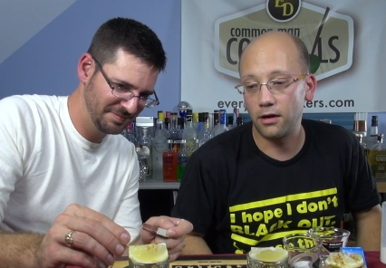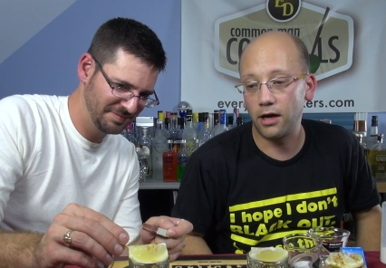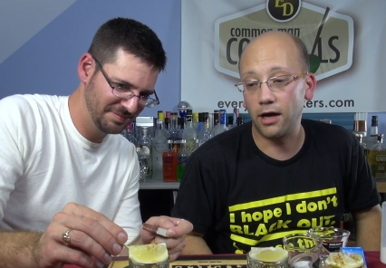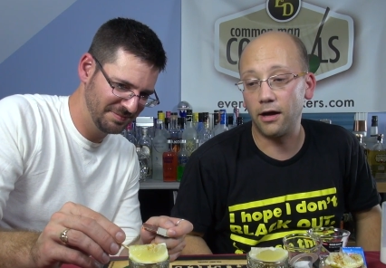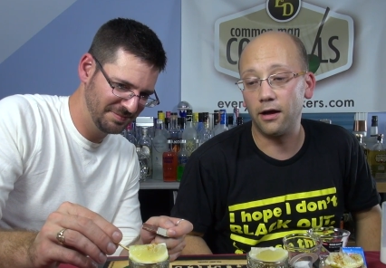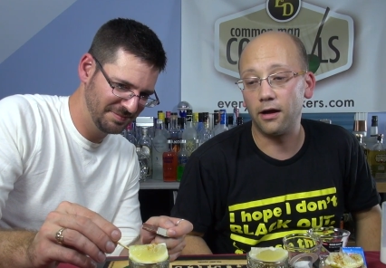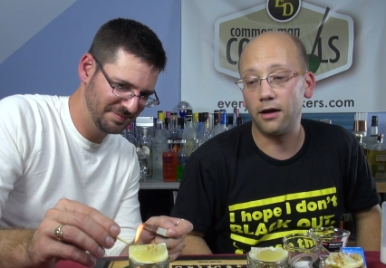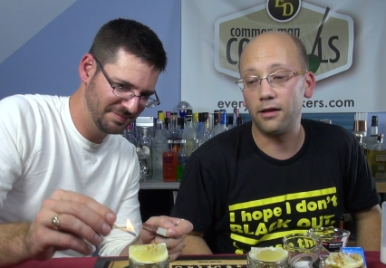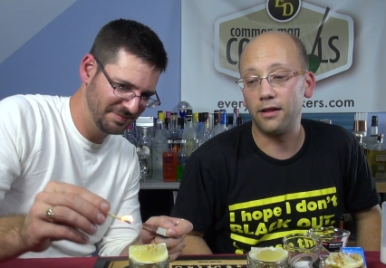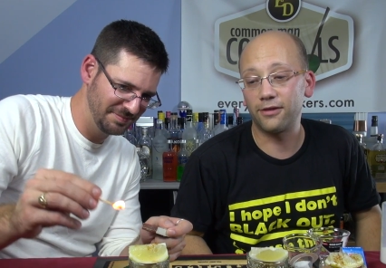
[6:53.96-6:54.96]
Speaker 1: uh
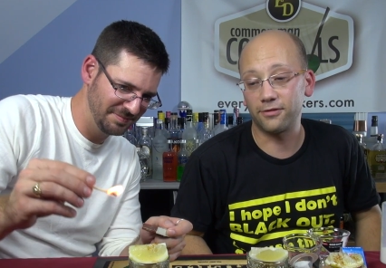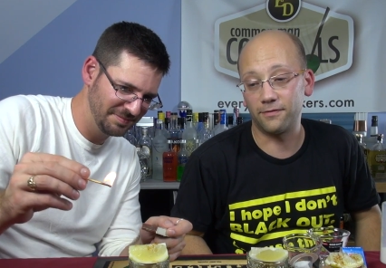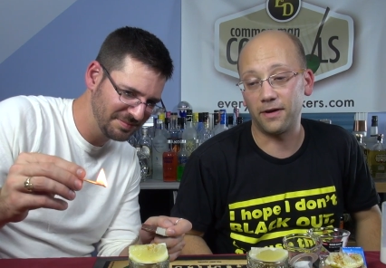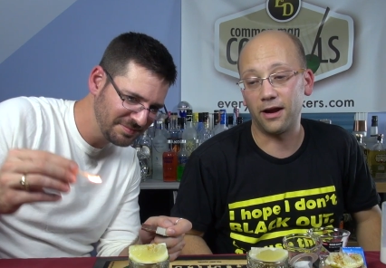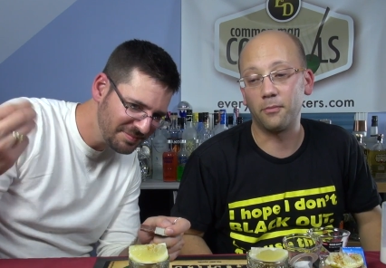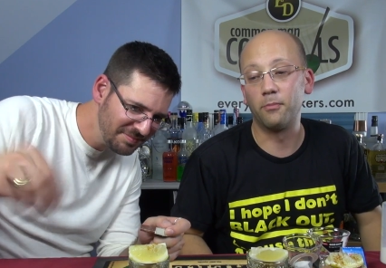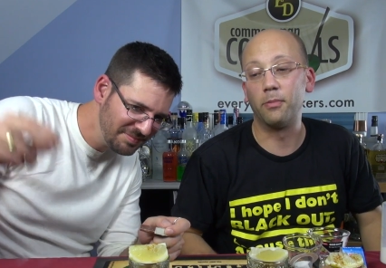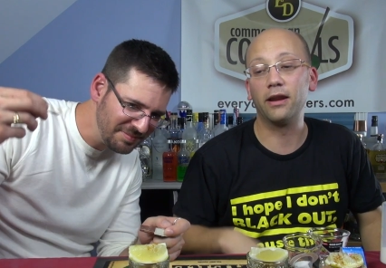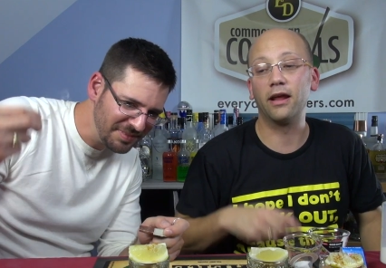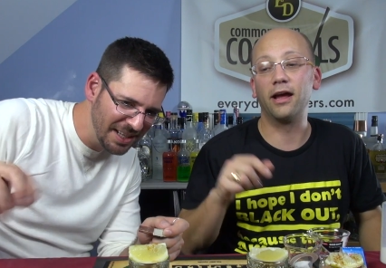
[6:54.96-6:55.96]
that's on fire,
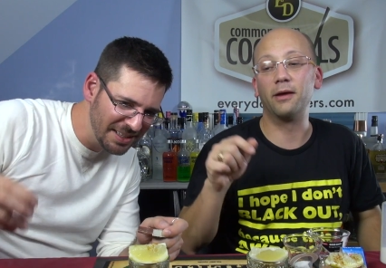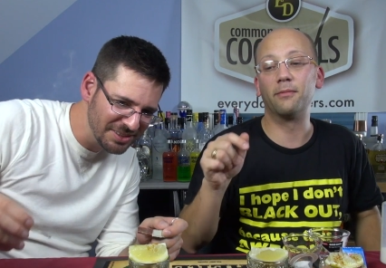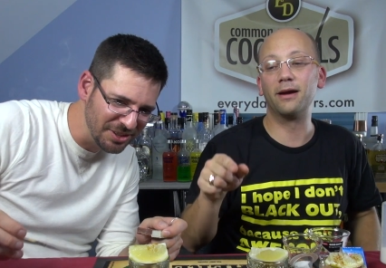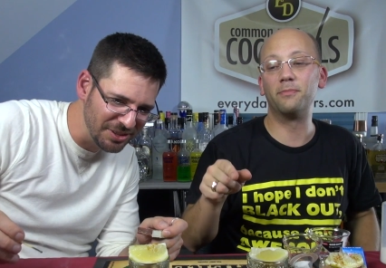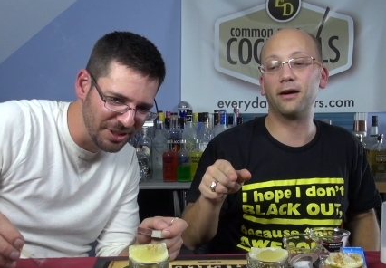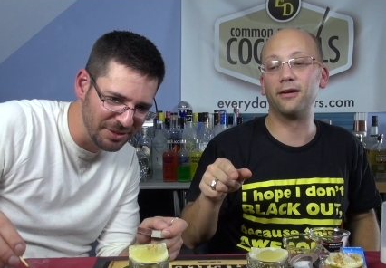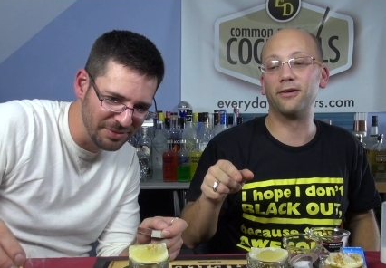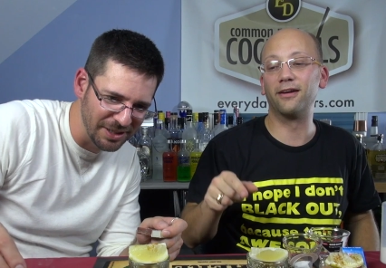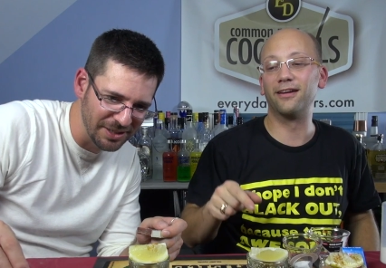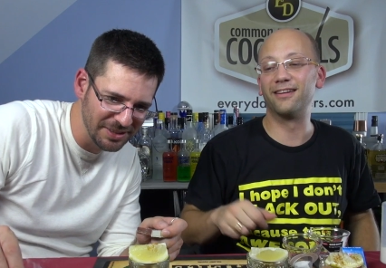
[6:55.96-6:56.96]
but that's it might be under
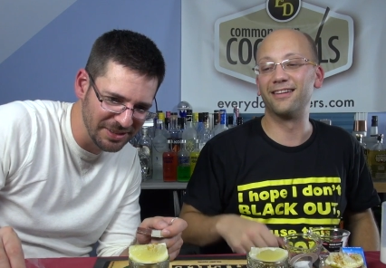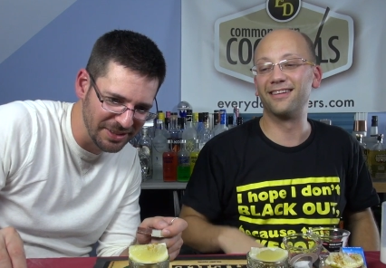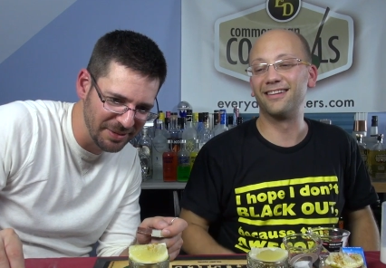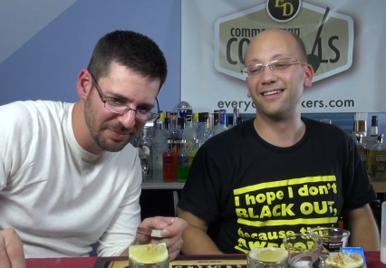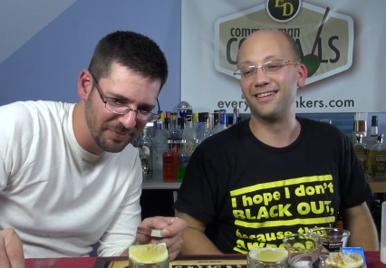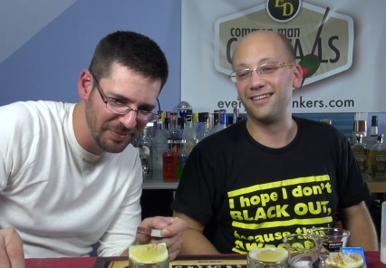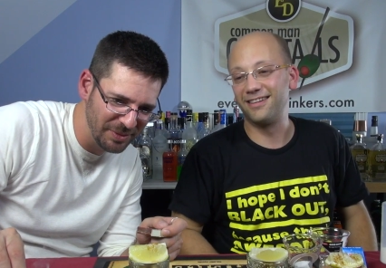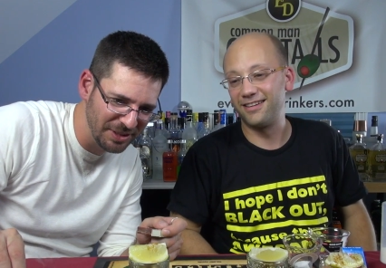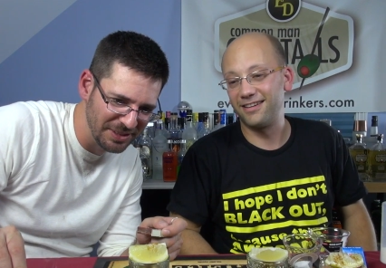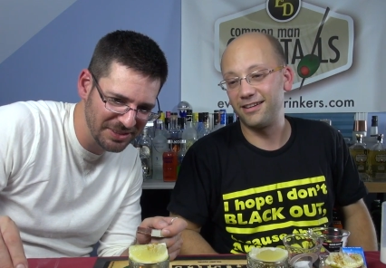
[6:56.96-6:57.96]
fire.
Speaker 2: it. Yep.
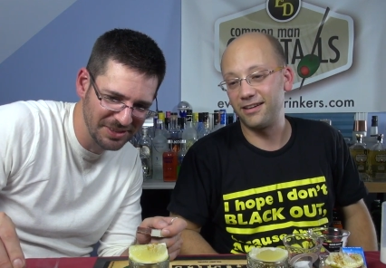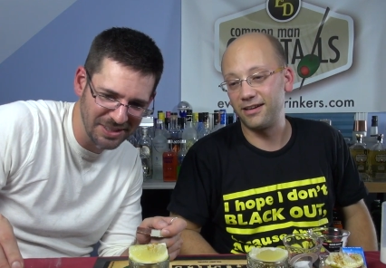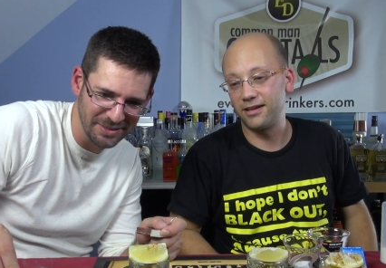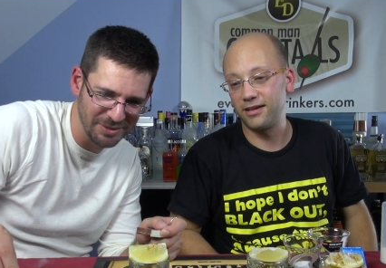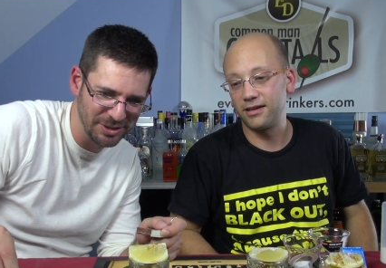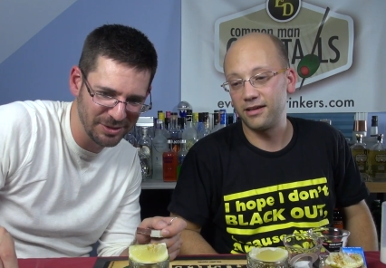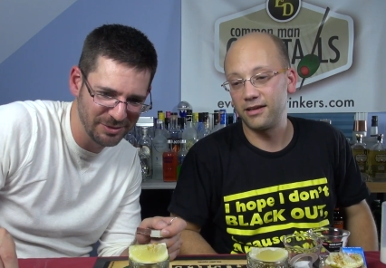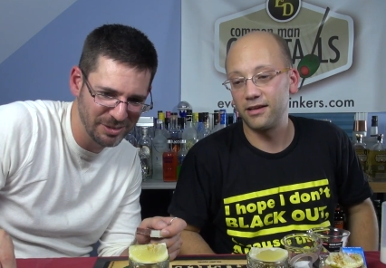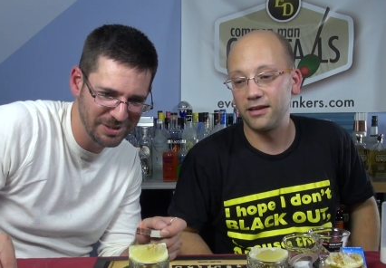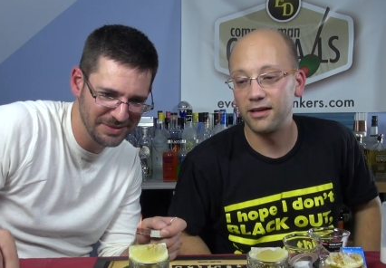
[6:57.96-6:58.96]
Well, it's kind of all
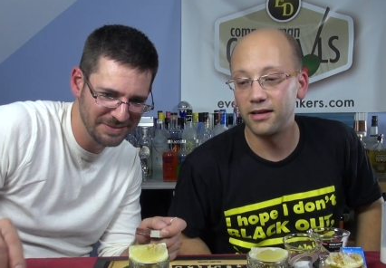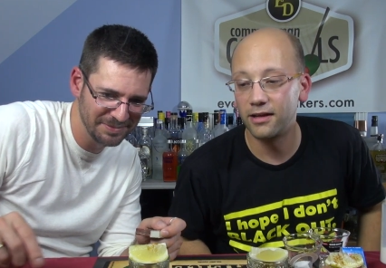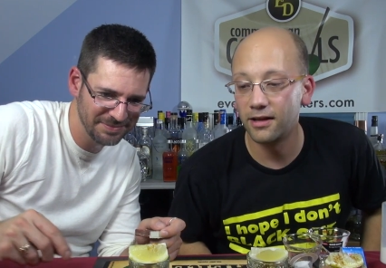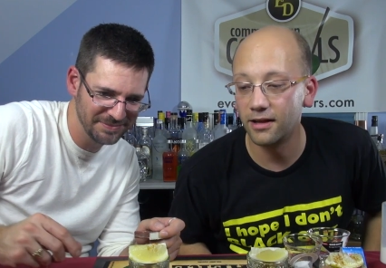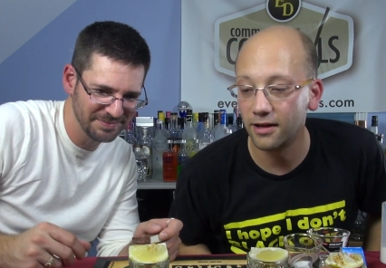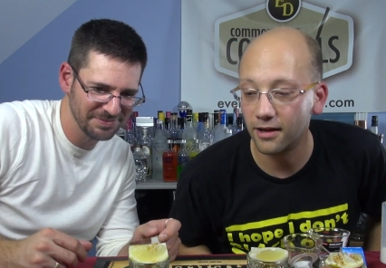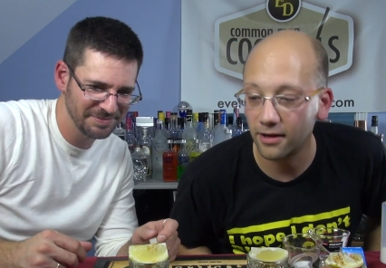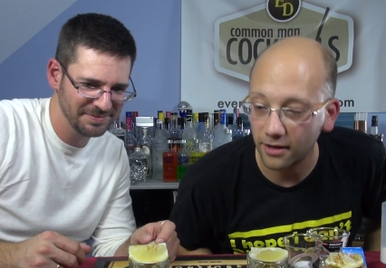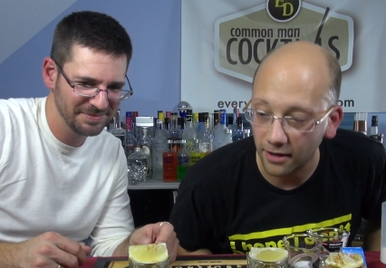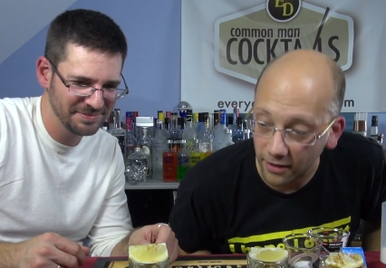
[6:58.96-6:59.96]
over it.
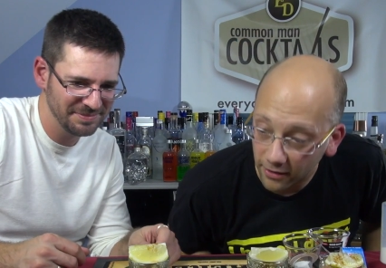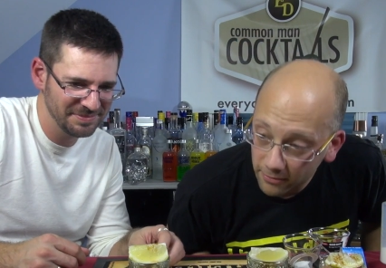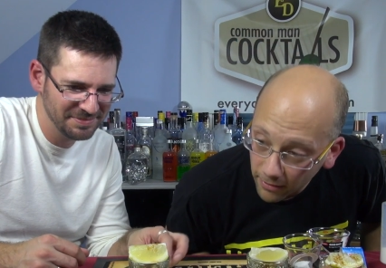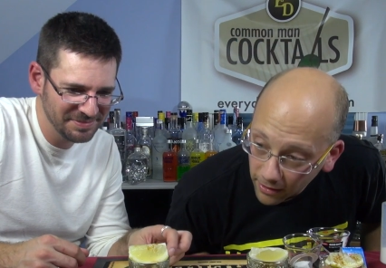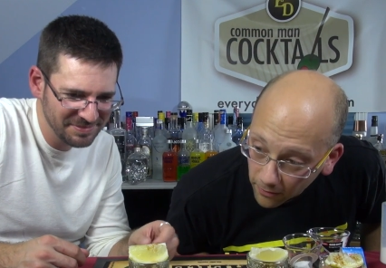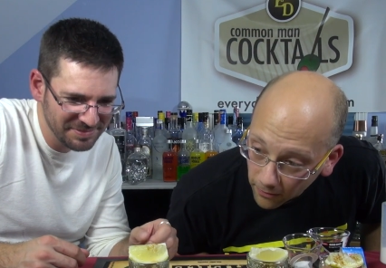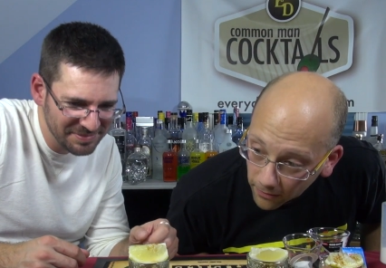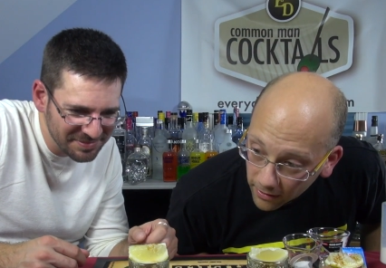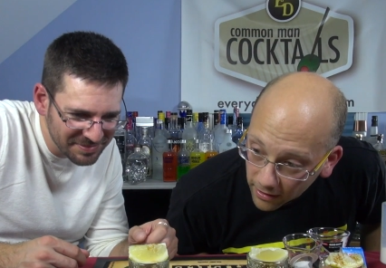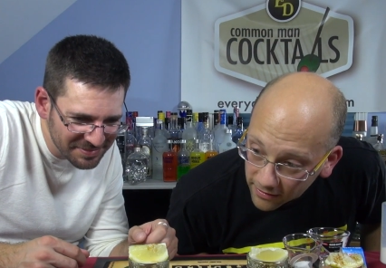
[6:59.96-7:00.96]
Oh, that's pretty
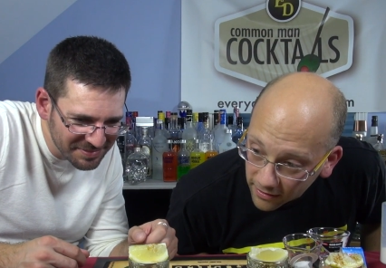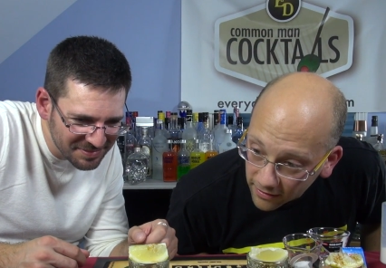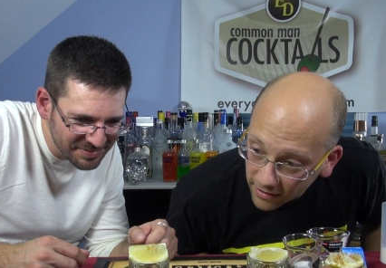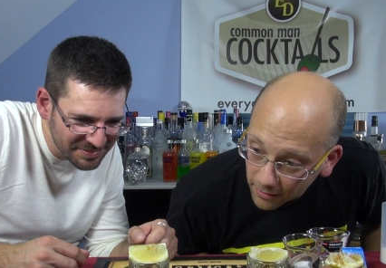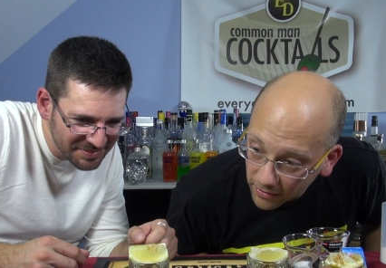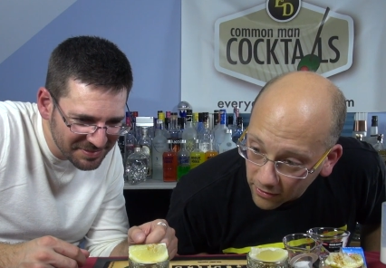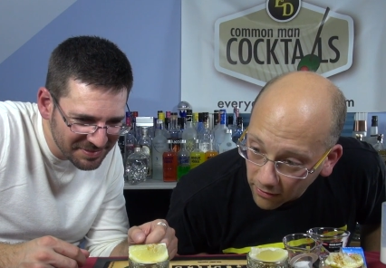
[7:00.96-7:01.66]
Speaker 1: cool. You see the cinnamon's